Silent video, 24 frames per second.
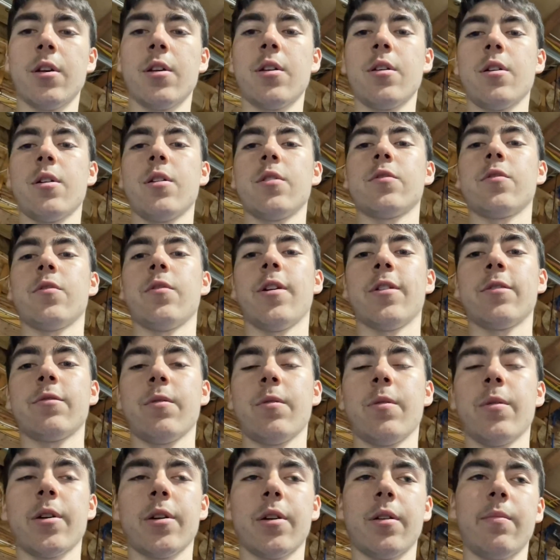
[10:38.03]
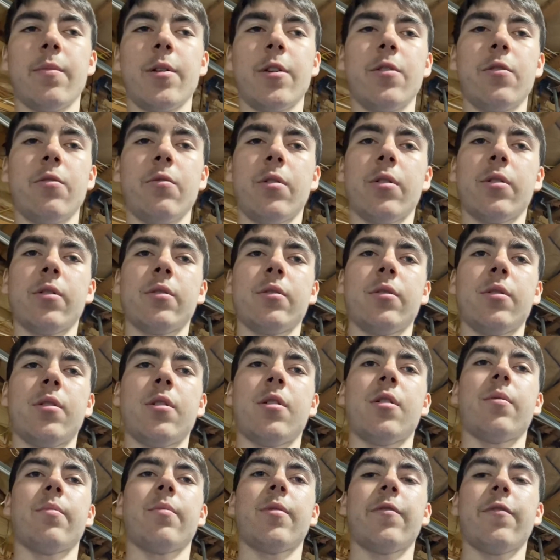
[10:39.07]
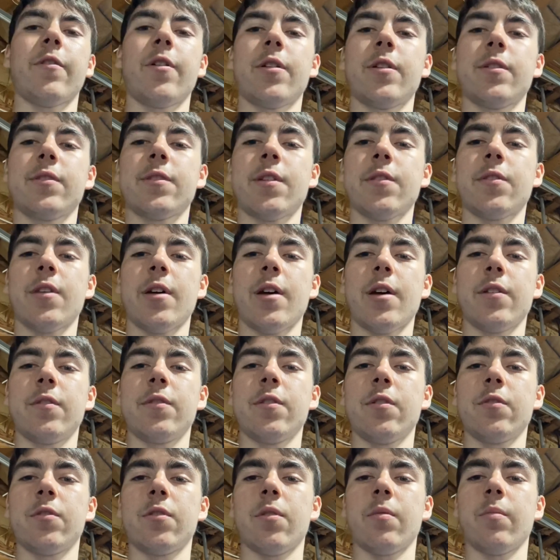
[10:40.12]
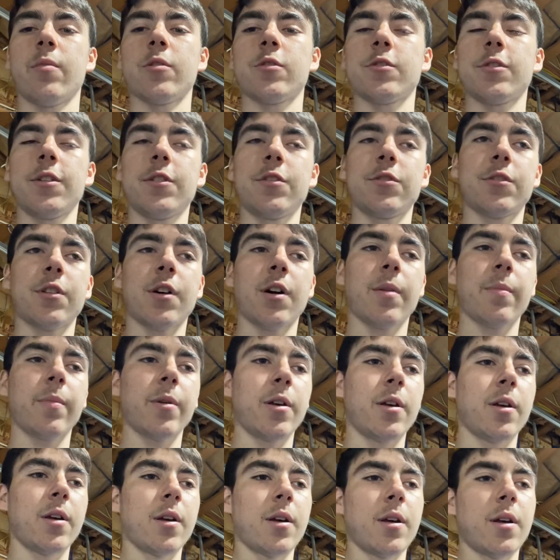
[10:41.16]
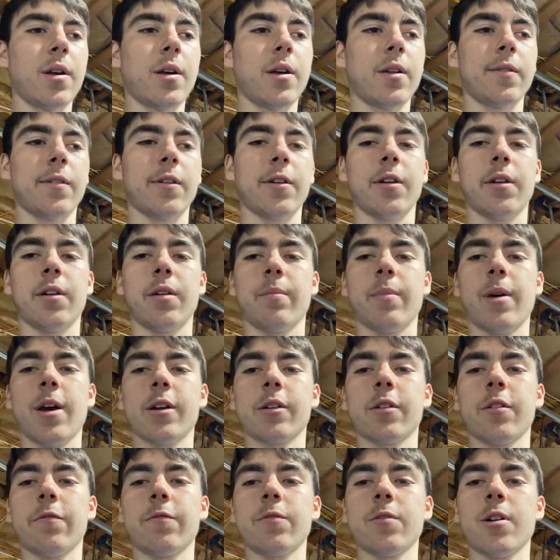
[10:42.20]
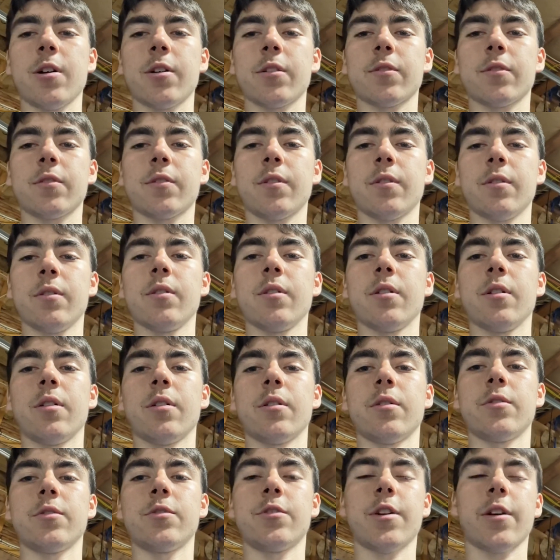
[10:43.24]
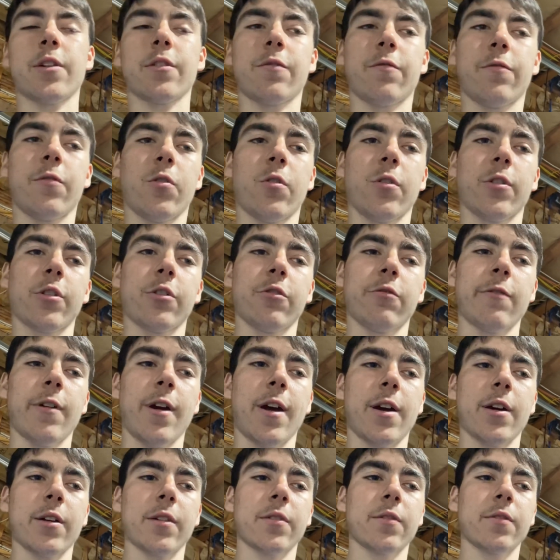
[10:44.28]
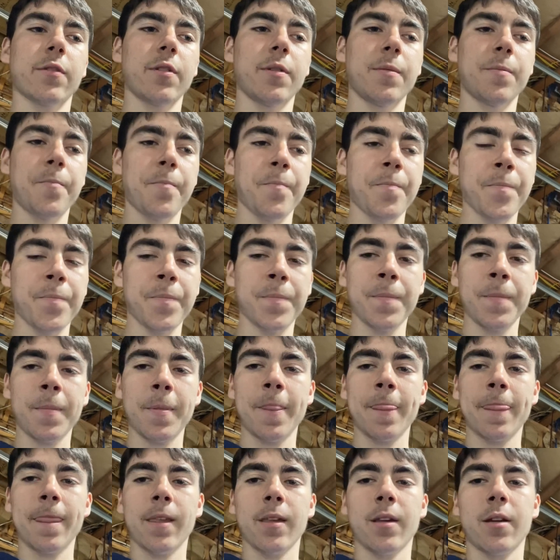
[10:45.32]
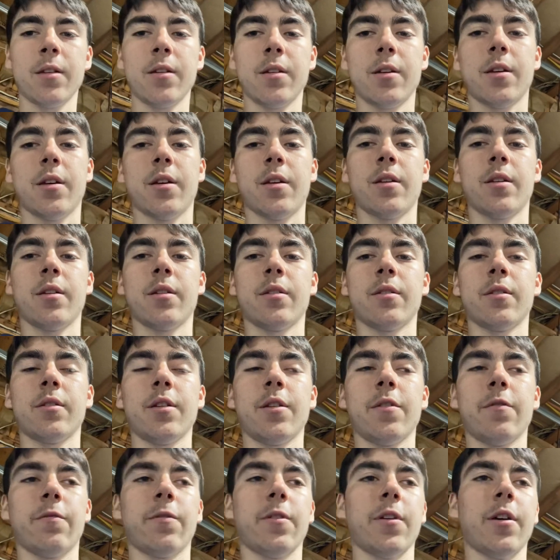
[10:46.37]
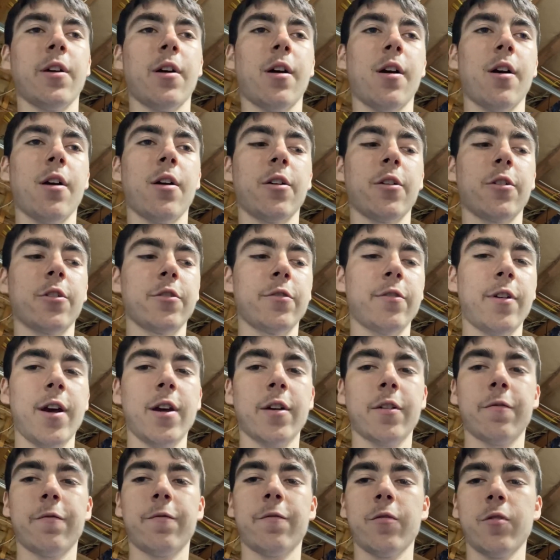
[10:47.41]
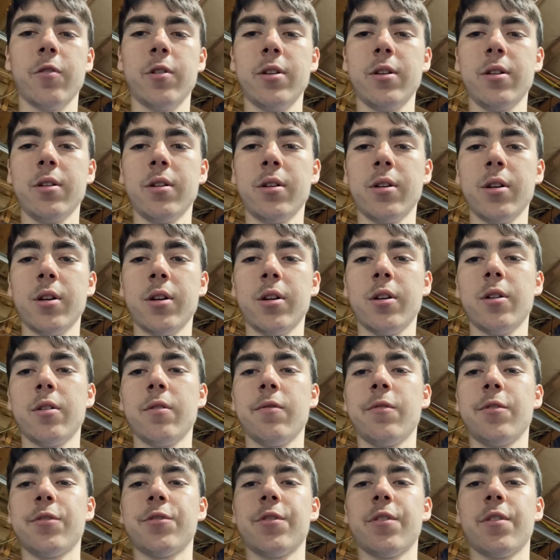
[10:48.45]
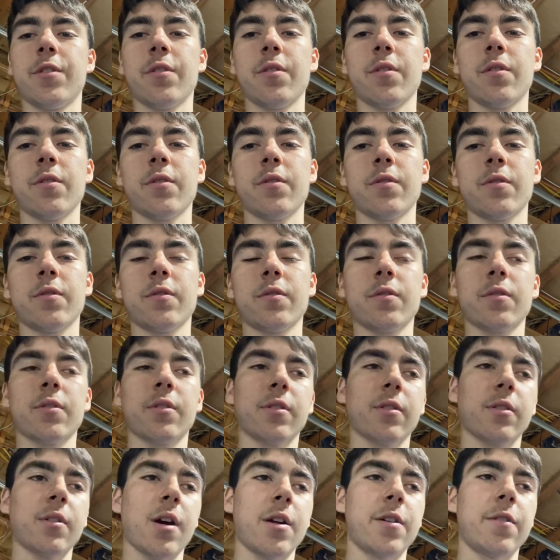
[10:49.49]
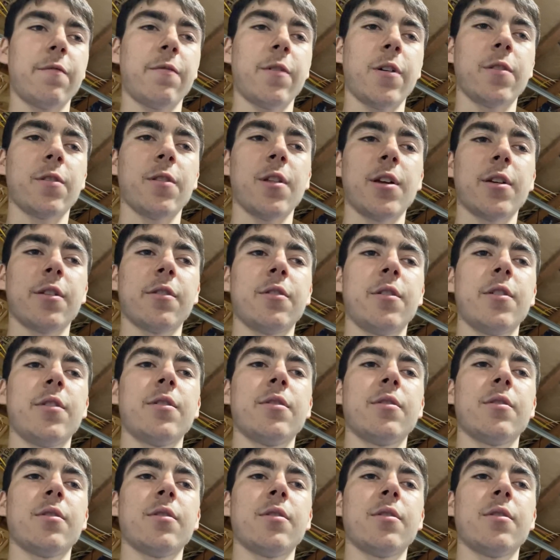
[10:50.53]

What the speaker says: so that's what we're going to be doing. I've already sent the heads out to the machine shop. They're getting magnafluxed and checked for cracks, and if they are crack-free, which is kind of unlikely,